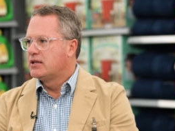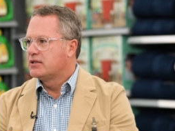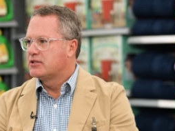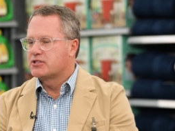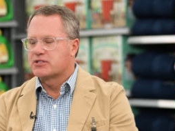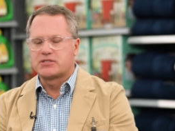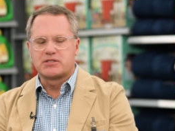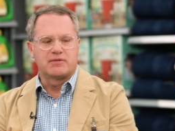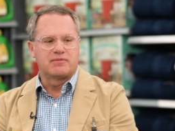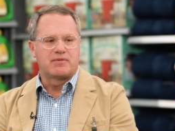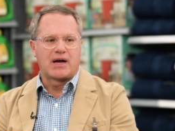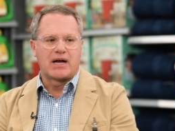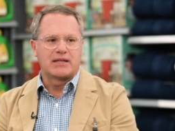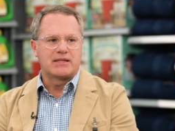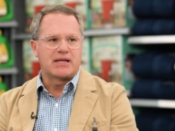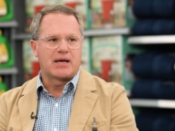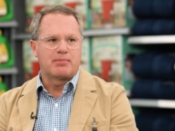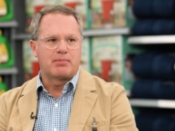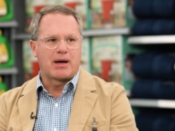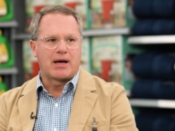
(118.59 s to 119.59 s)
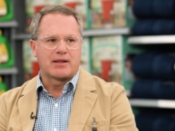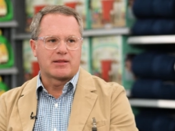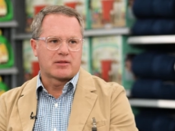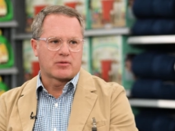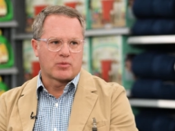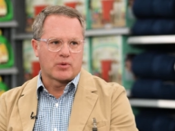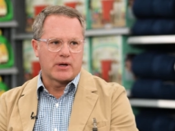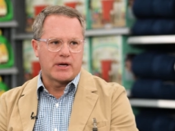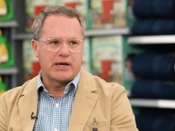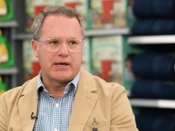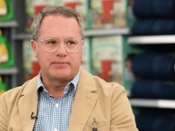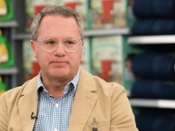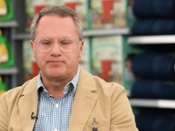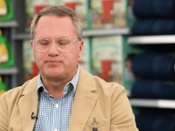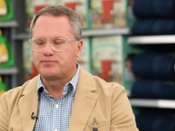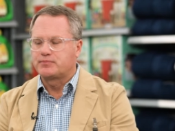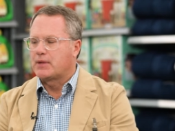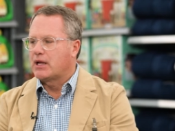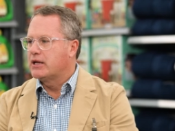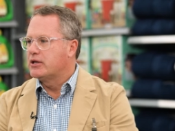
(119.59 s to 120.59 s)
just divide that by 3,
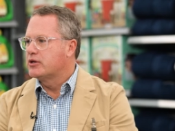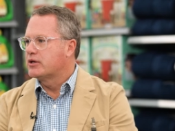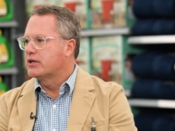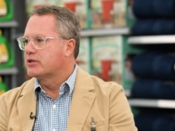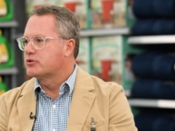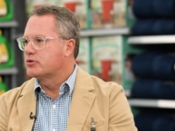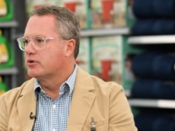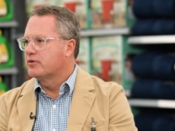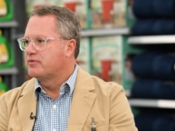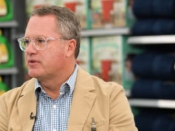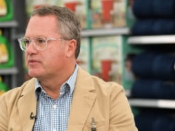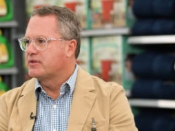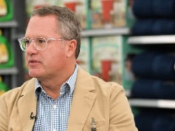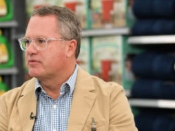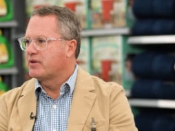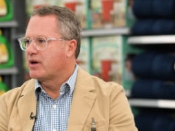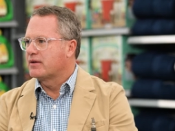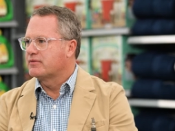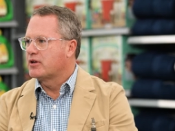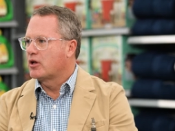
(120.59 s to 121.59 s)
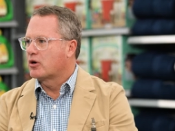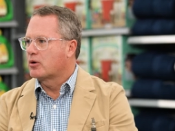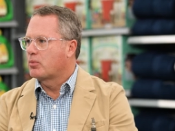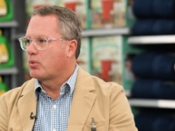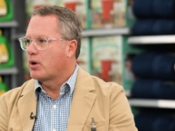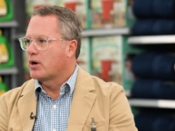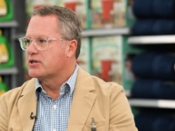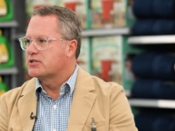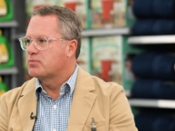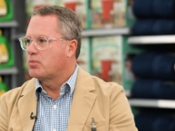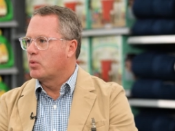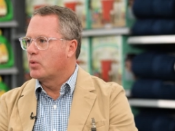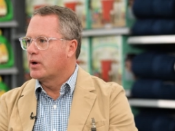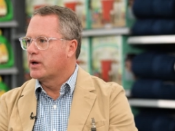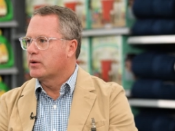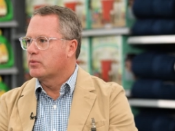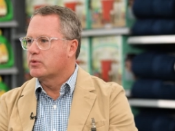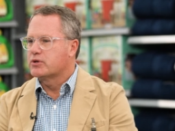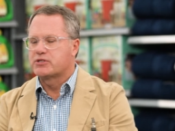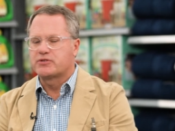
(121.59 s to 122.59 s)
and you get to a $55 price
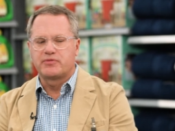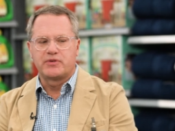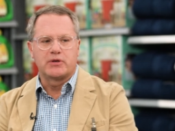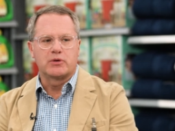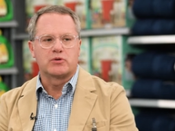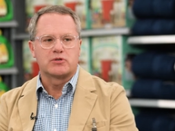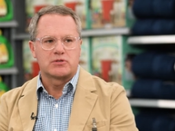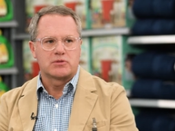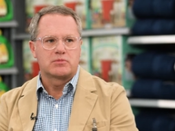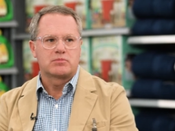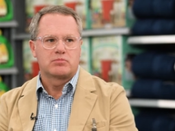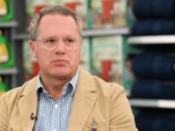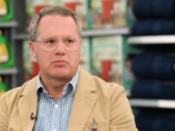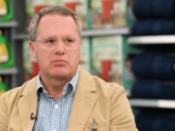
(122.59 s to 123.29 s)
point, which feels